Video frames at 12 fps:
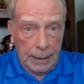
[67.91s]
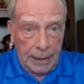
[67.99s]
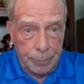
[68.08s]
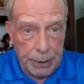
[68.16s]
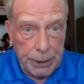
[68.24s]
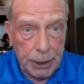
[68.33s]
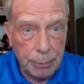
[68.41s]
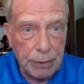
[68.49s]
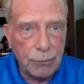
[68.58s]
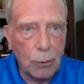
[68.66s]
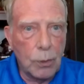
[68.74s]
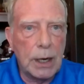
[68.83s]
I've been here
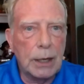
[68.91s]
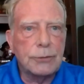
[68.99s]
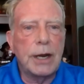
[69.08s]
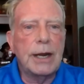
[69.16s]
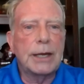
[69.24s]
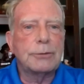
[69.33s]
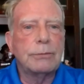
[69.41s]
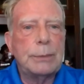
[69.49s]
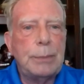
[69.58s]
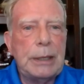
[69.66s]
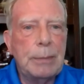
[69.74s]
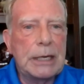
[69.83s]
before, and I'll try not to
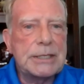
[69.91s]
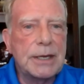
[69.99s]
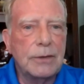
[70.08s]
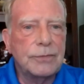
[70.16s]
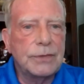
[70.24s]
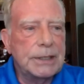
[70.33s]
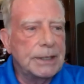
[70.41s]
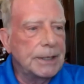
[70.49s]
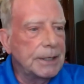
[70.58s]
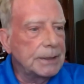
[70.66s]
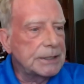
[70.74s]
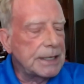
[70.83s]
repeat myself
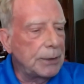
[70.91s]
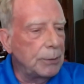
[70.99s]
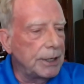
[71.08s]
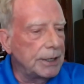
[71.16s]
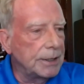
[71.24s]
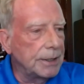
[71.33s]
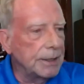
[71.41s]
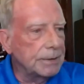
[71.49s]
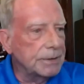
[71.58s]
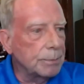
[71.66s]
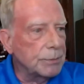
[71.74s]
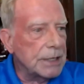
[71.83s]
and stay within
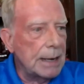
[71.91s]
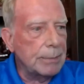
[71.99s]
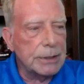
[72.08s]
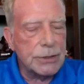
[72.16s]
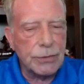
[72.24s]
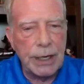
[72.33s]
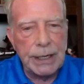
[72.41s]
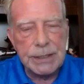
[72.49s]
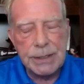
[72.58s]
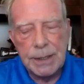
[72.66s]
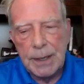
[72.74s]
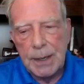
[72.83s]
some time constraints.